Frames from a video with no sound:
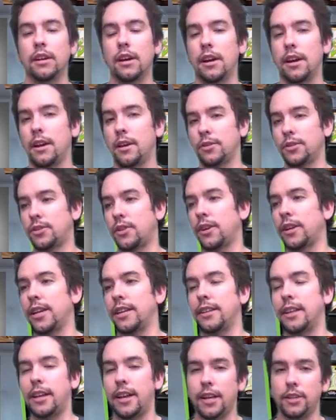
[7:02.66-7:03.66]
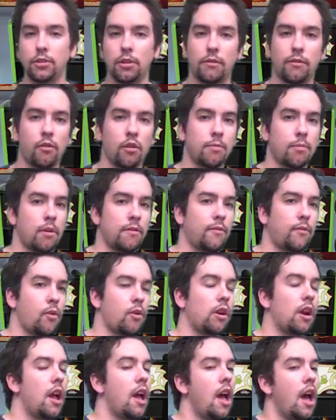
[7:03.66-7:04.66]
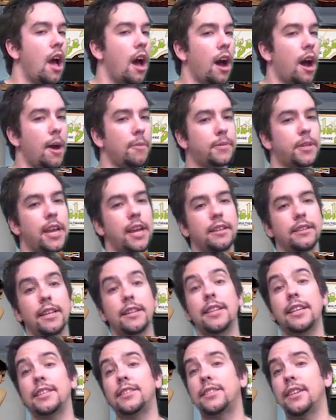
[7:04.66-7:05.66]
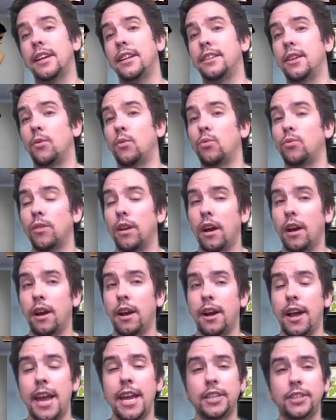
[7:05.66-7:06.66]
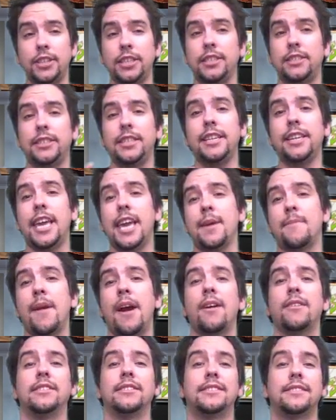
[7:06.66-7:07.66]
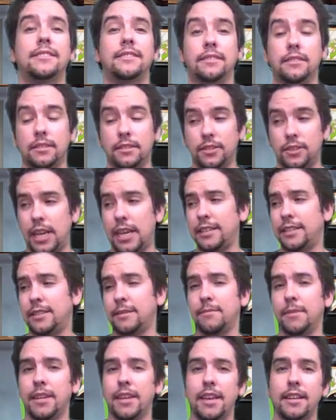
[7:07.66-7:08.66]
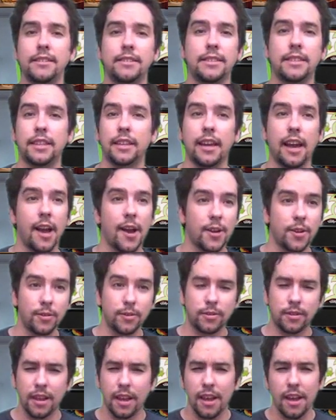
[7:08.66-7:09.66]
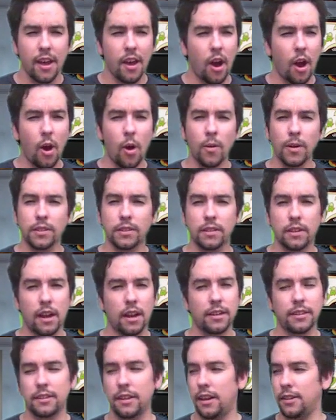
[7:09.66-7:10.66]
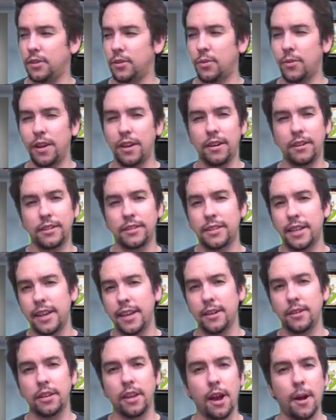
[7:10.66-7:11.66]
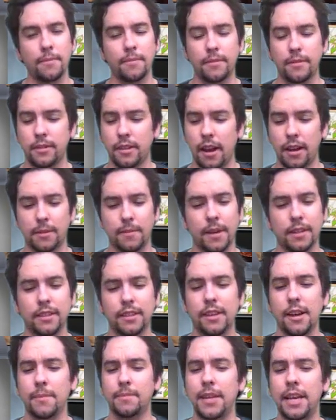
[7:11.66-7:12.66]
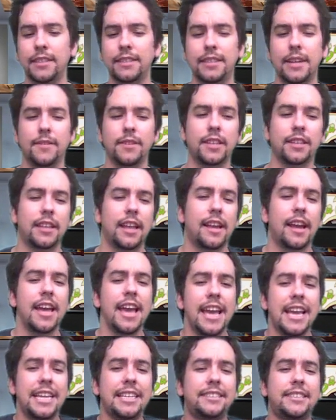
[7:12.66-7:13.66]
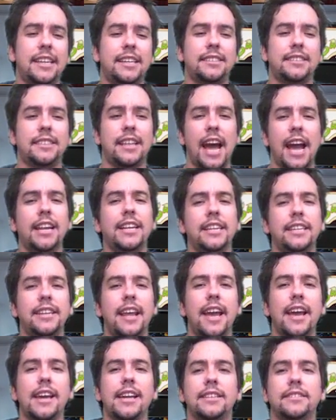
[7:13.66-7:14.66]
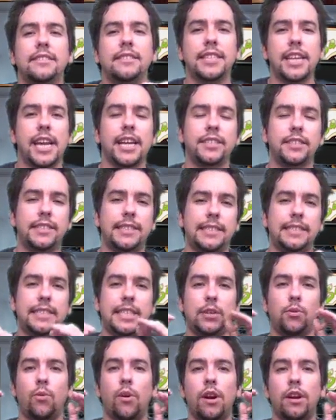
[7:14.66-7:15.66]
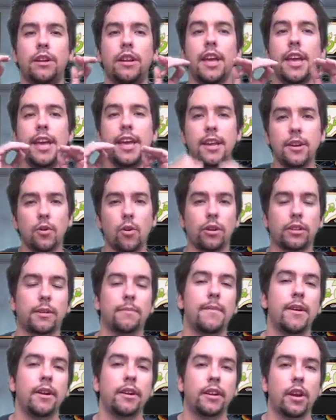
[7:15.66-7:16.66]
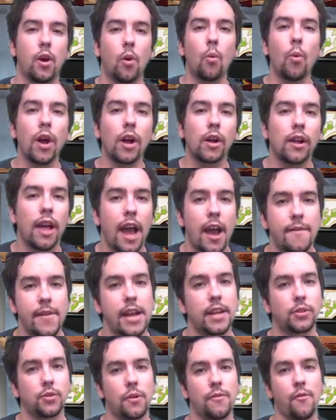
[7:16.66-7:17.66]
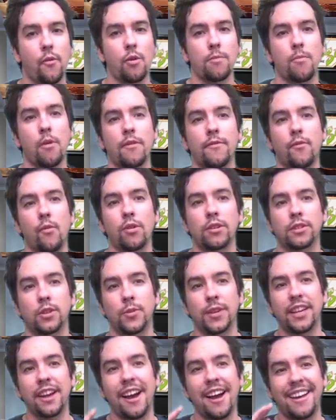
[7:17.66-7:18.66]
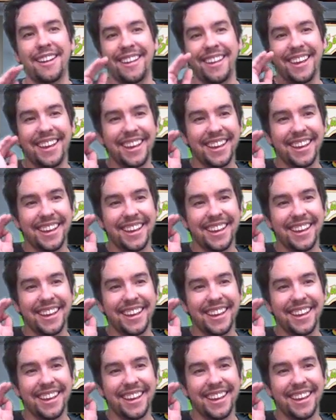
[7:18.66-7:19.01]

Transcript: uh, I will start getting that Android four point four update. And then they said the uh, H T C came out, and Jason McKenzie, the guy who's always on, on Twitter saying the up, talk about the updates and everything that, he says ninety days and the H T C One in North America will have Android four point four, so we got